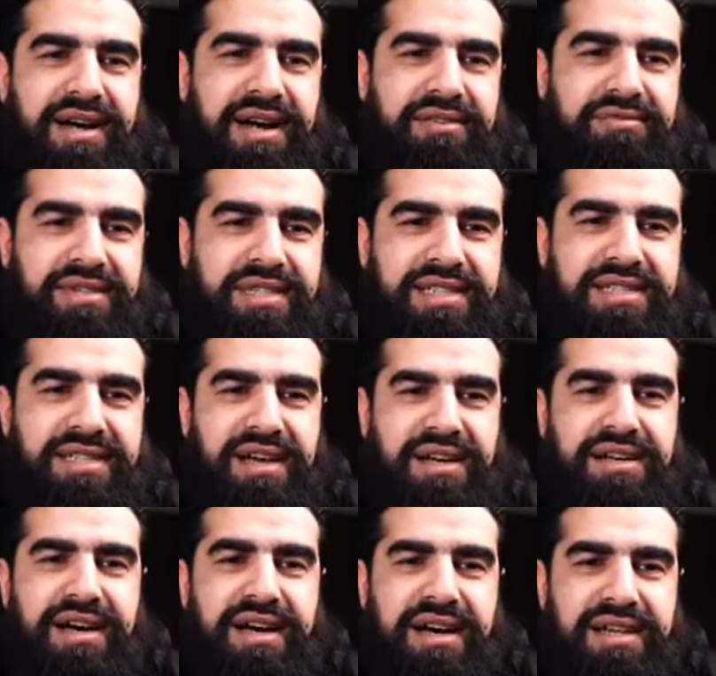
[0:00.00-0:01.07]
a
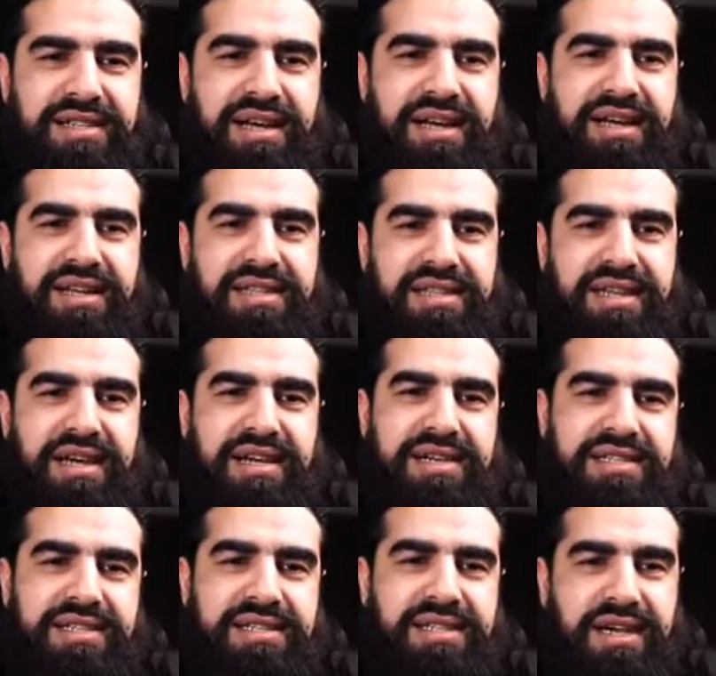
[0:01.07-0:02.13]
reason other than
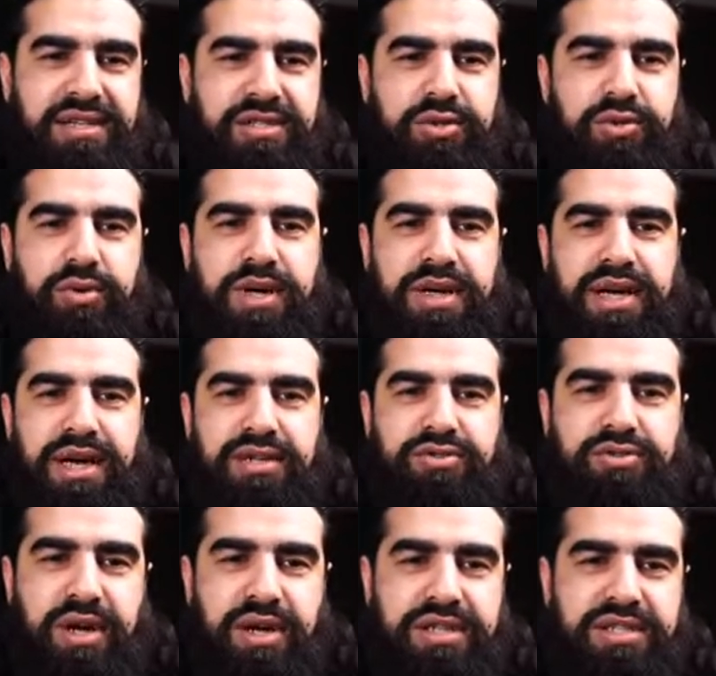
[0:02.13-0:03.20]
sexual
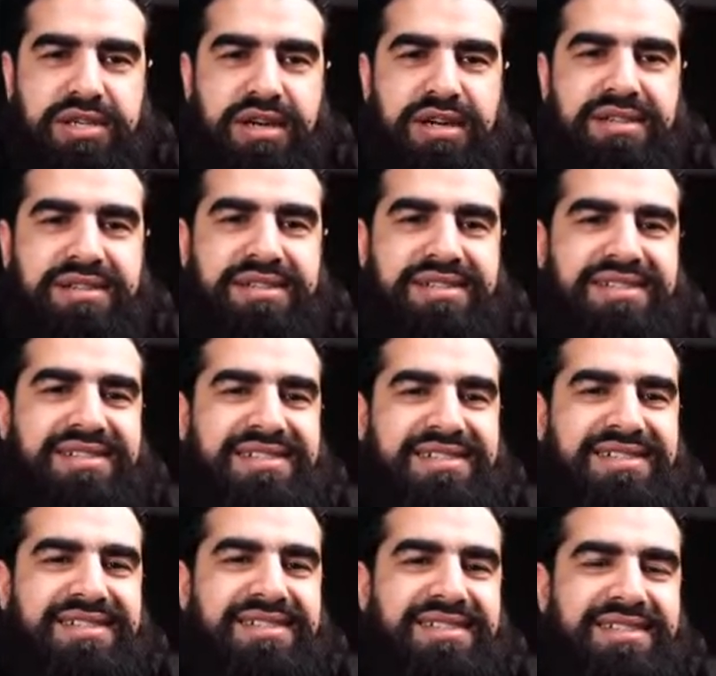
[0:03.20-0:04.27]
attraction.
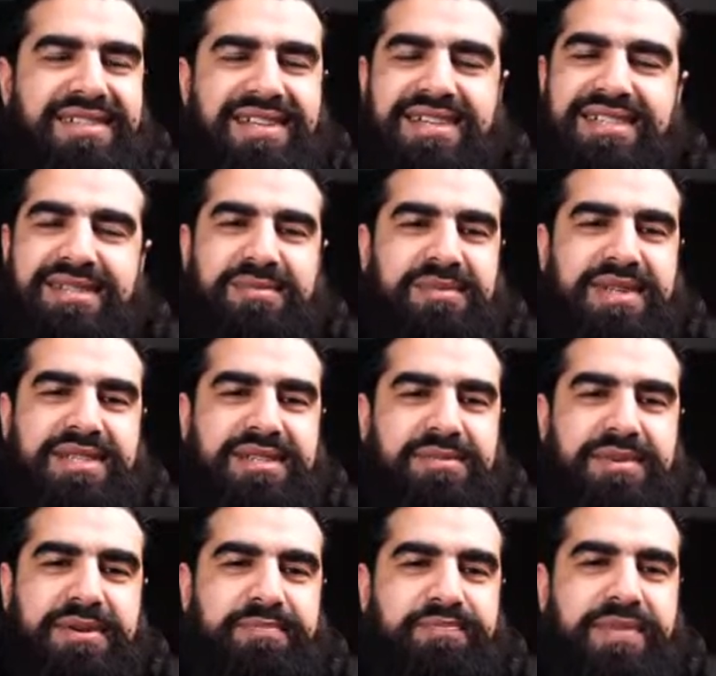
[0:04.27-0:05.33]
That's a messed up
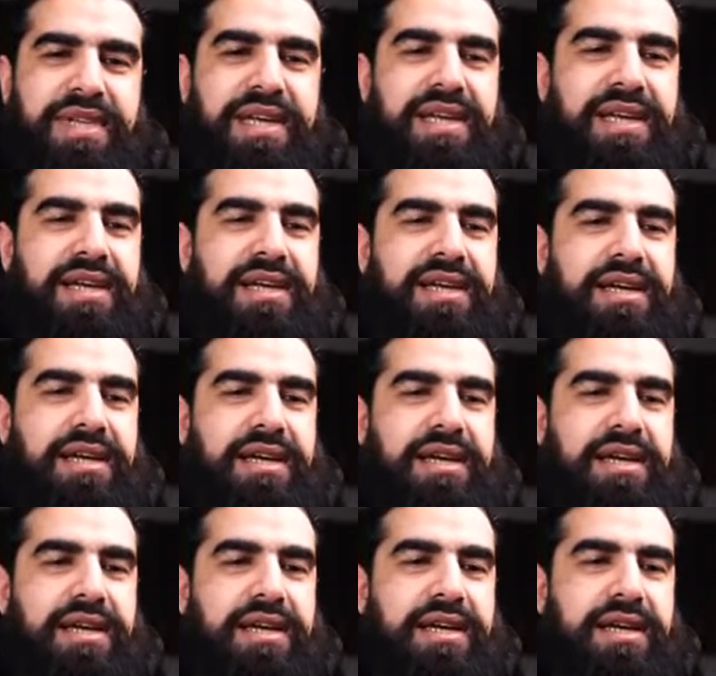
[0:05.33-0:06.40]

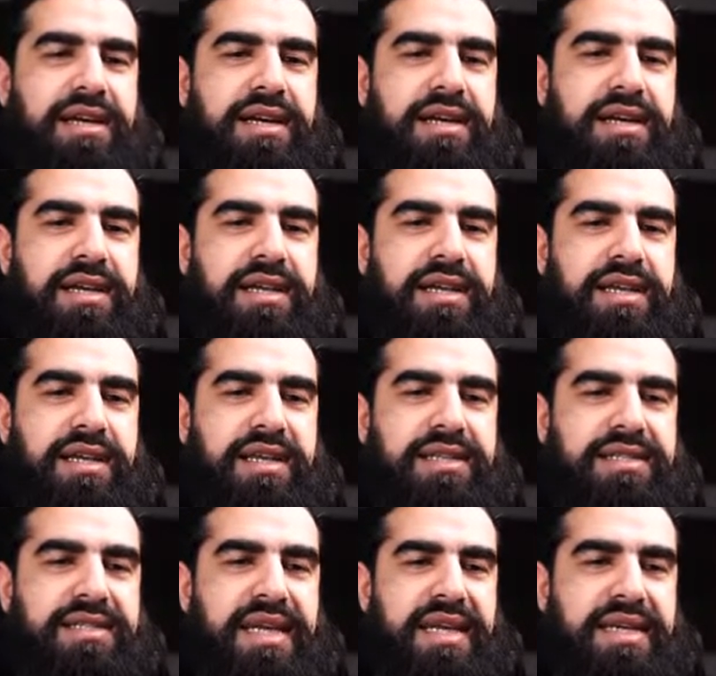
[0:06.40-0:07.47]
now.
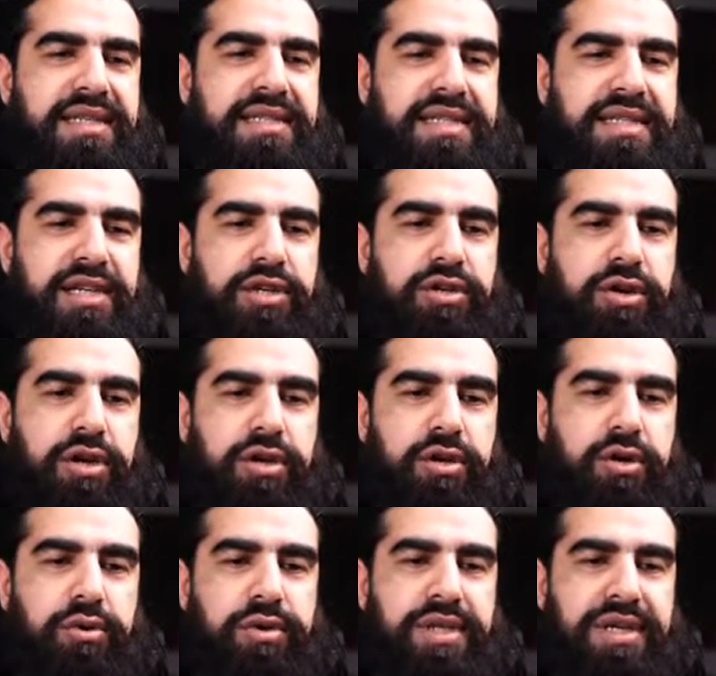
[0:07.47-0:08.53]
Is that considered not
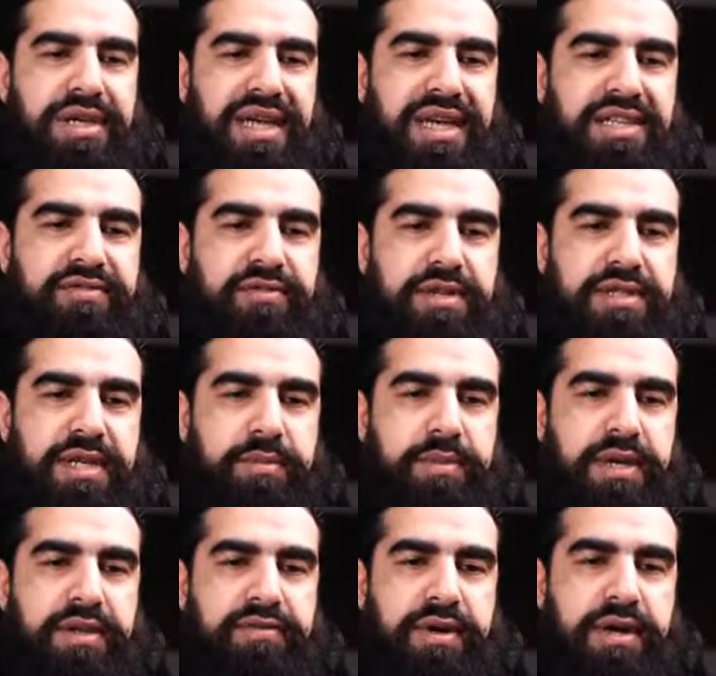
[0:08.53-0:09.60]
lowering your gaze? For
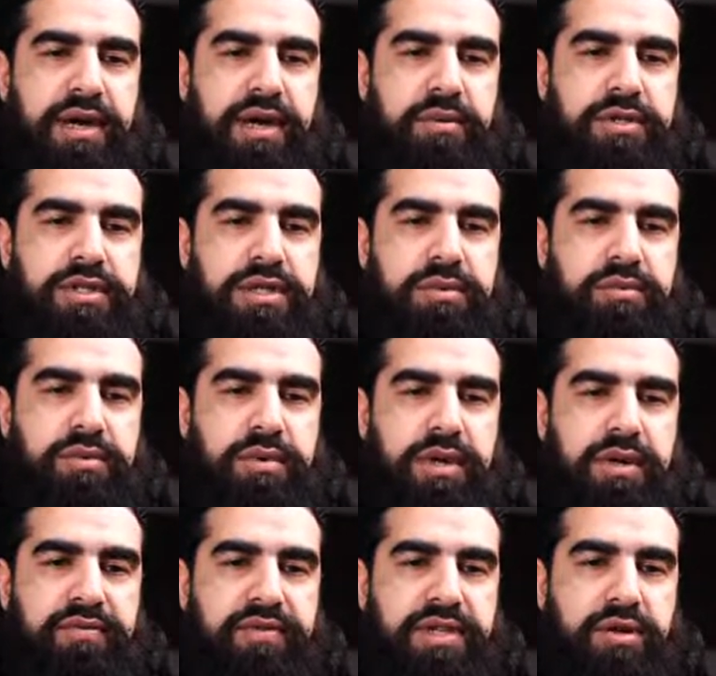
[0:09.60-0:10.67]
example, if I'm watching
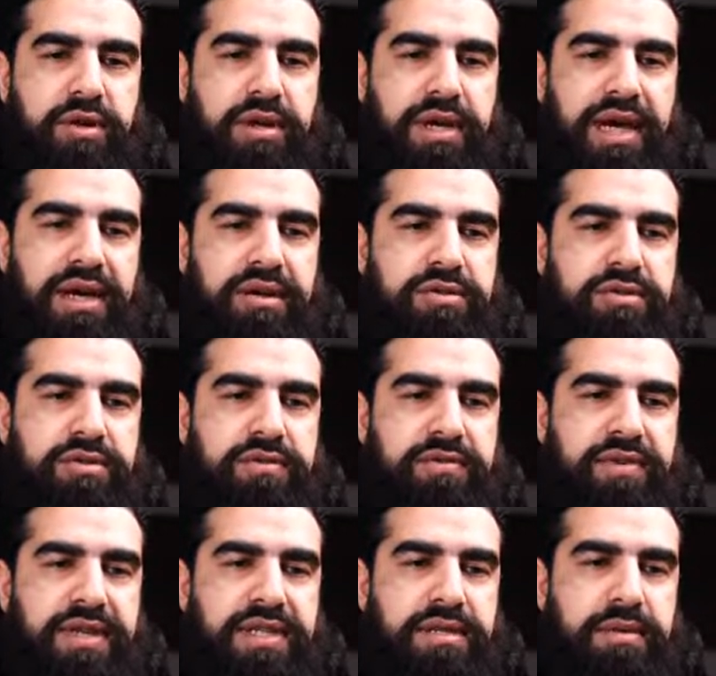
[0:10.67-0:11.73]
a video on how to
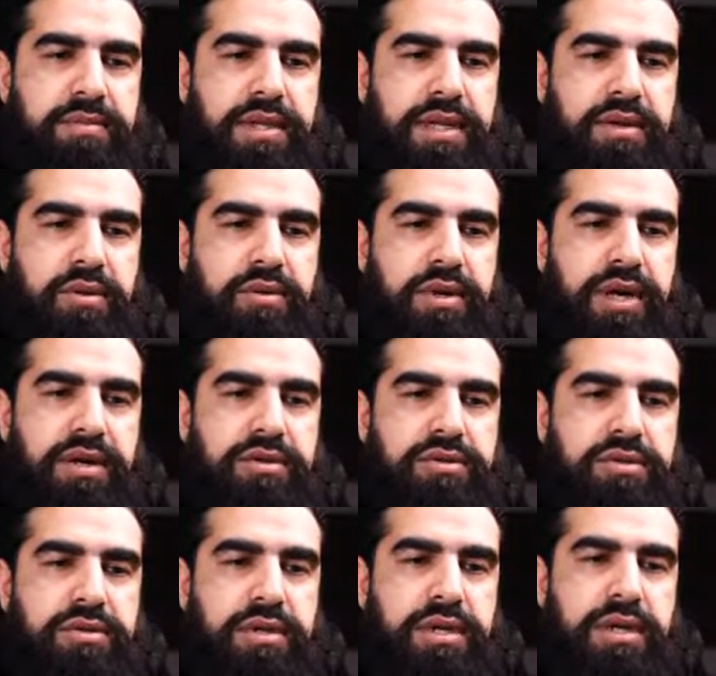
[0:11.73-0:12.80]
fix something or how
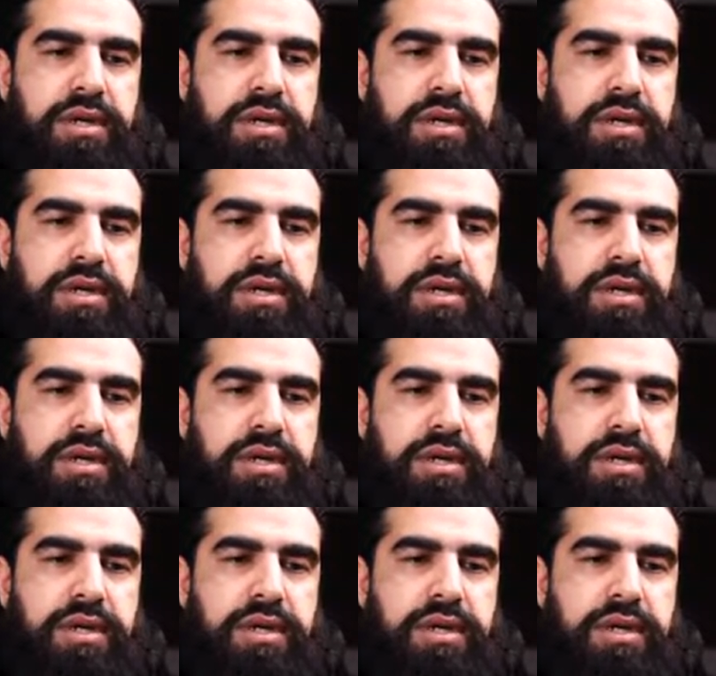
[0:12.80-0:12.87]
to